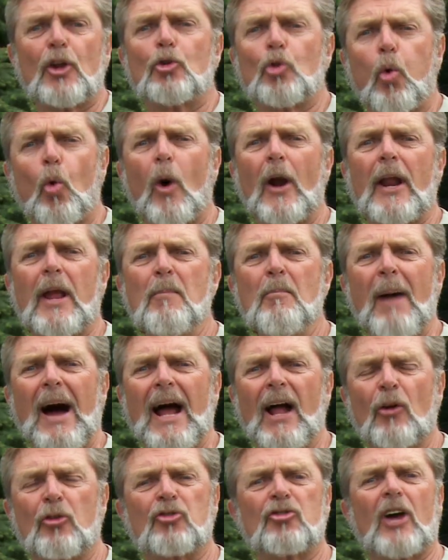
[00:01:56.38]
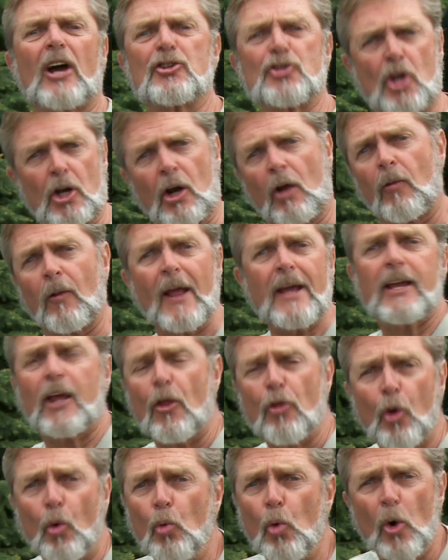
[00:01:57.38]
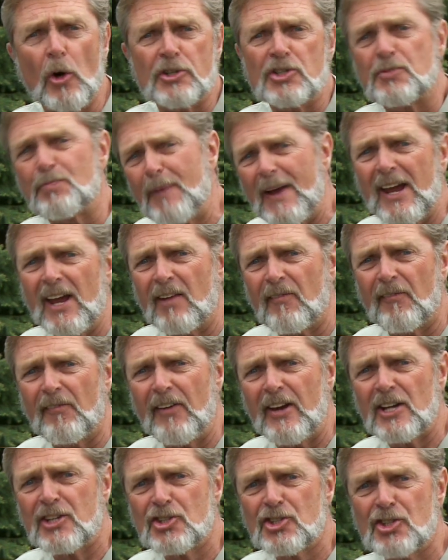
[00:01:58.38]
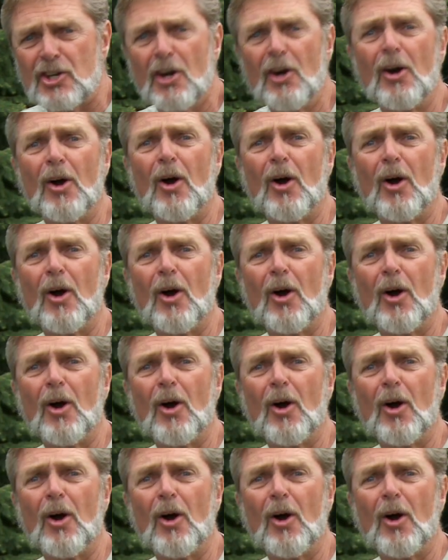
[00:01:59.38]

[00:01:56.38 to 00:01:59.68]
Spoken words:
to 20 mile section of Lake of the Woods being fished,